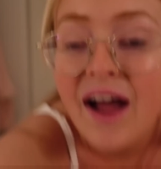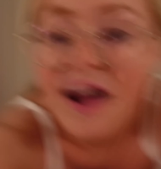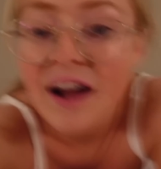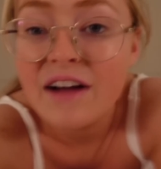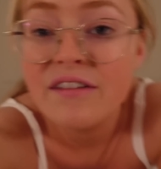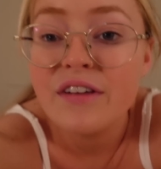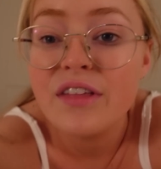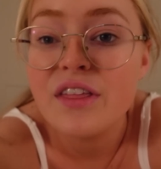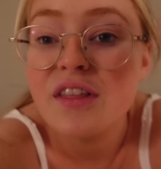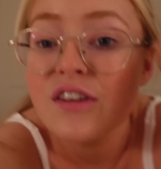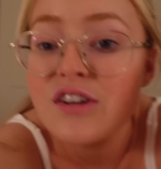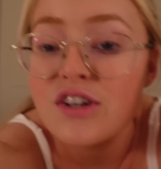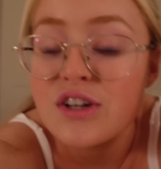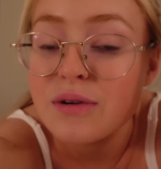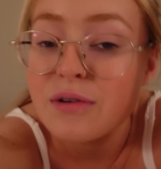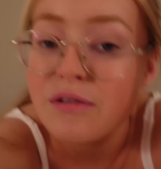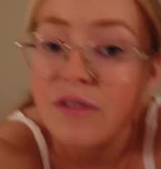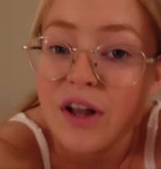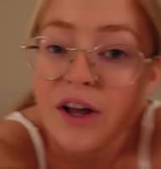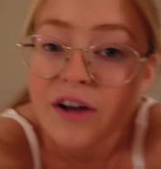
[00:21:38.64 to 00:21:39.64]
Everything to do
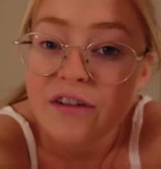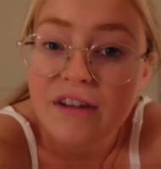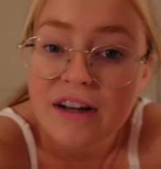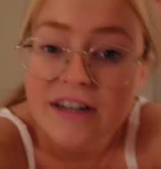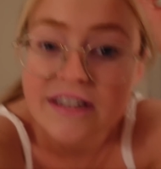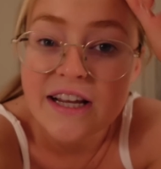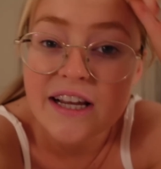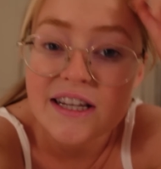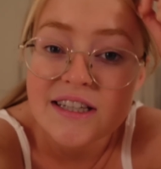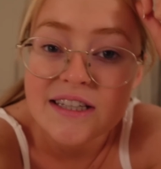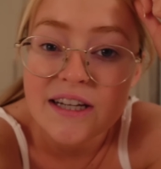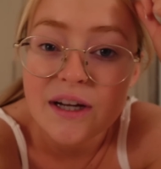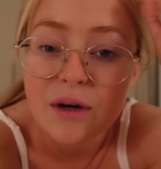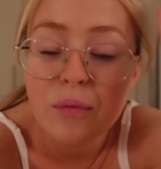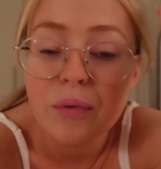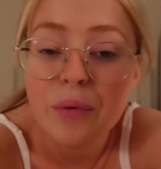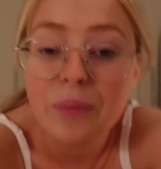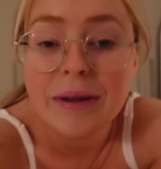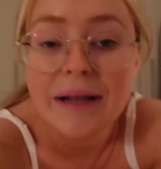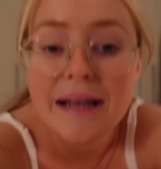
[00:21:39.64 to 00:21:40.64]
with LookFantastic will be